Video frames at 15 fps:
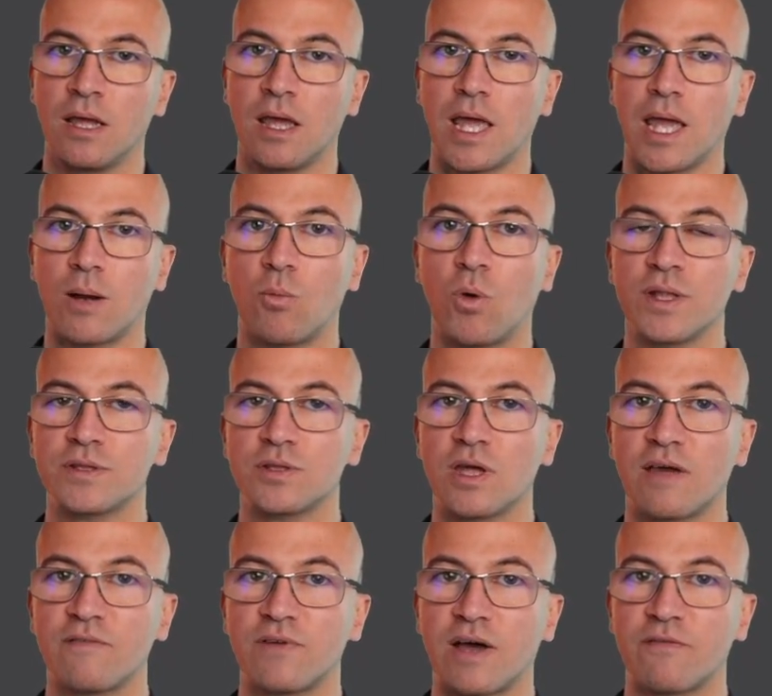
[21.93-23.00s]
and once you
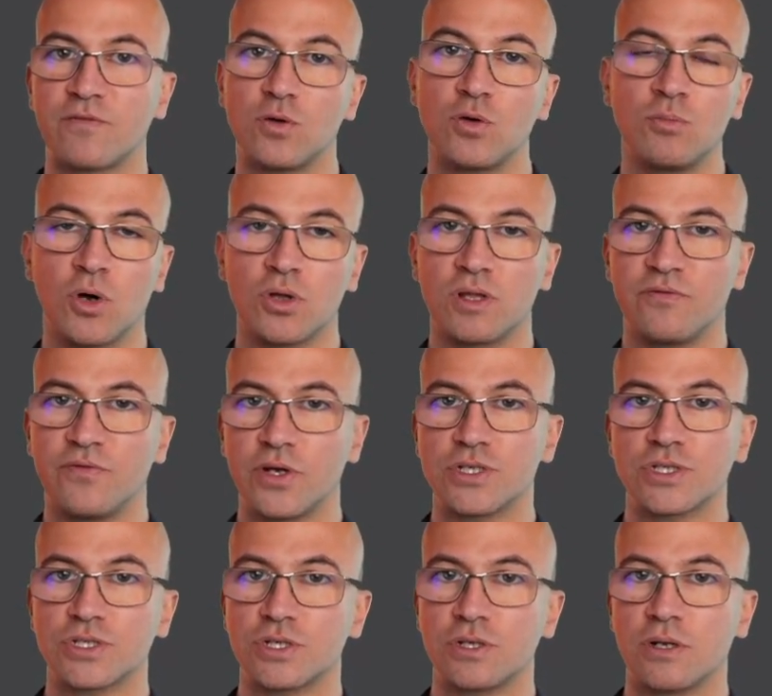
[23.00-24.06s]
have a few model
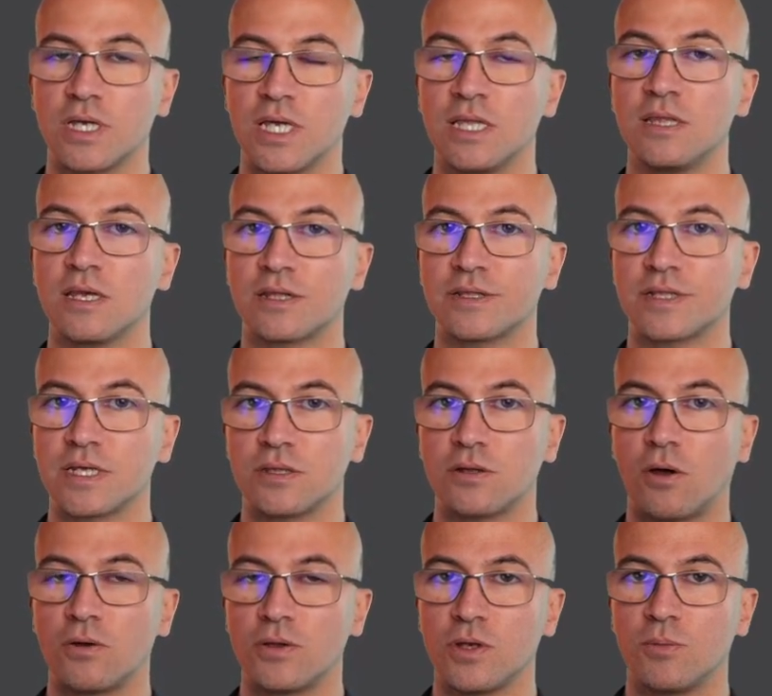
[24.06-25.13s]
version indexed
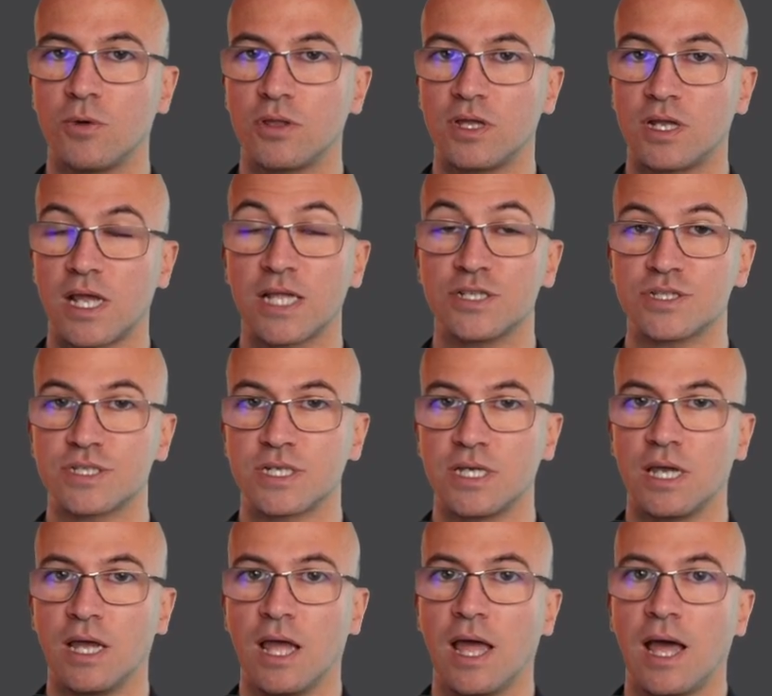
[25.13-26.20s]
on your model registry,
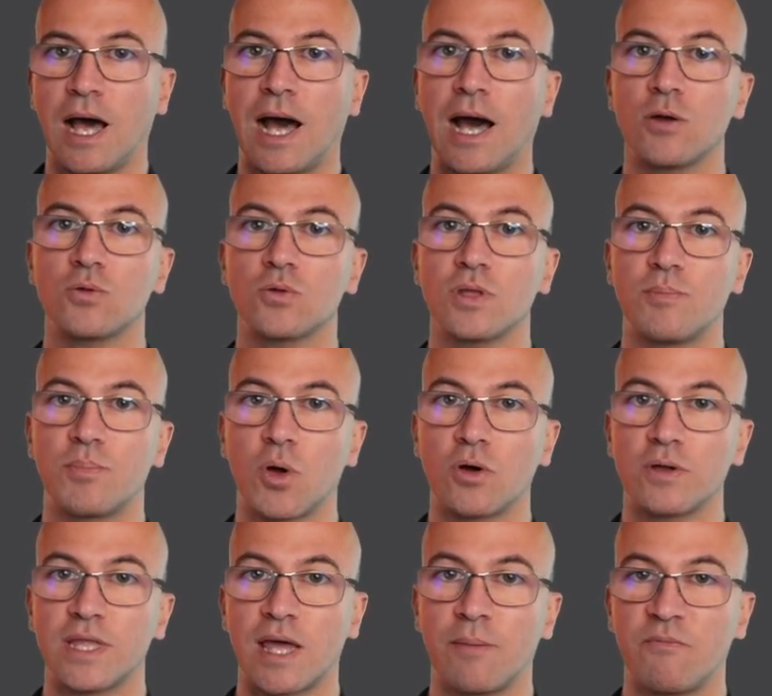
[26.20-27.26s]
how to deploy
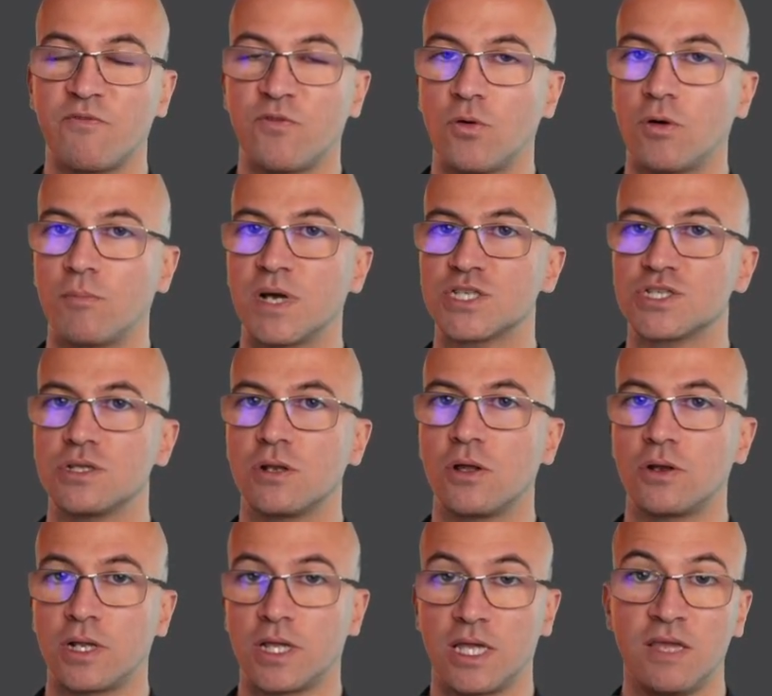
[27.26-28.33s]
them for machine
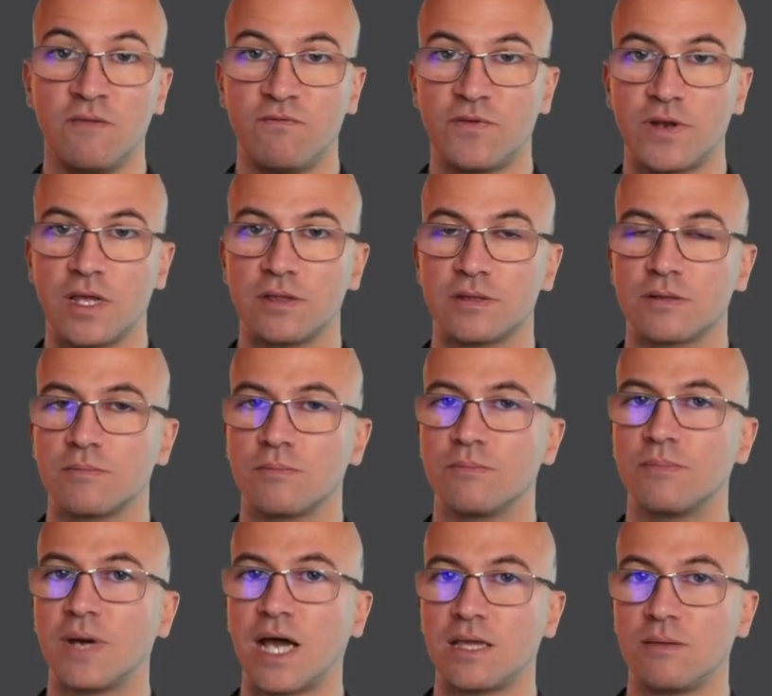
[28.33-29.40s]
learning inference
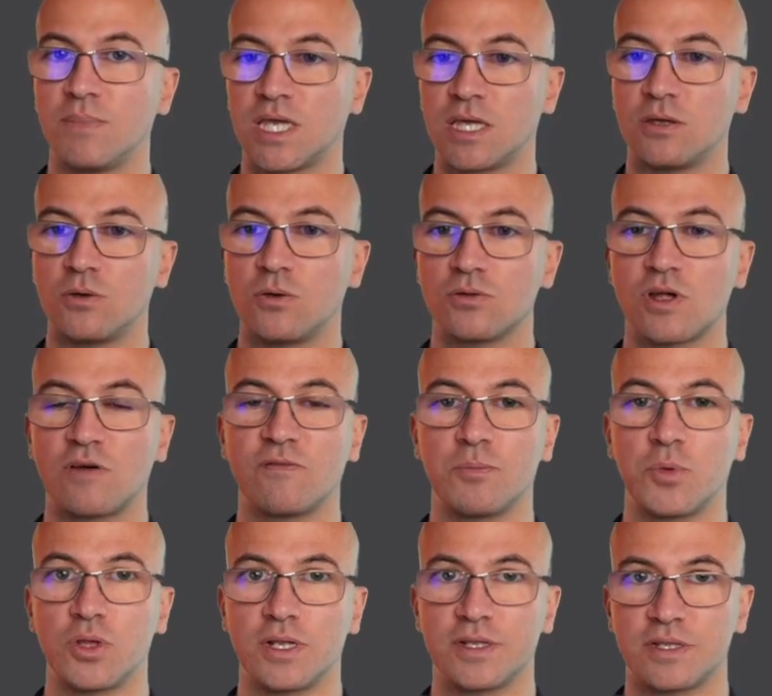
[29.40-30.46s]
by making use of
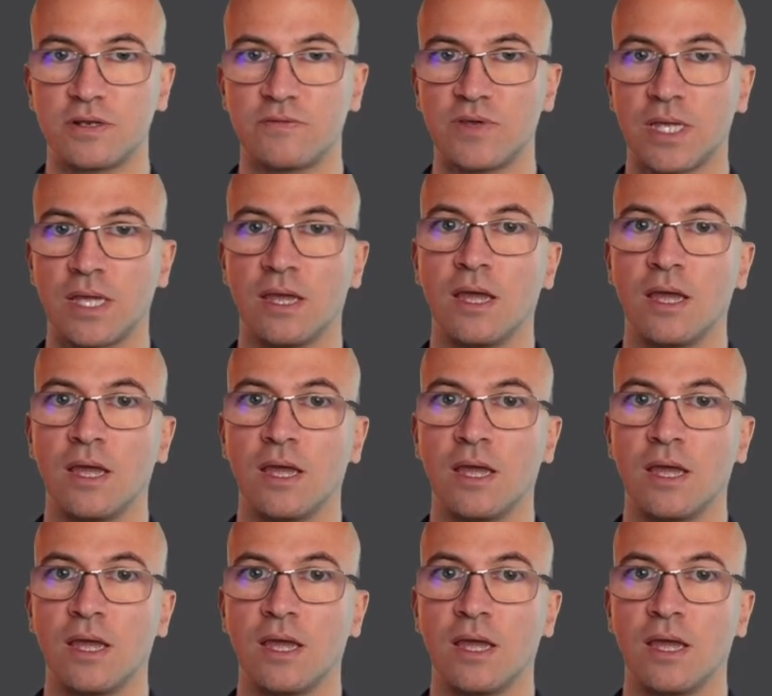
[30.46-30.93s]
model serving.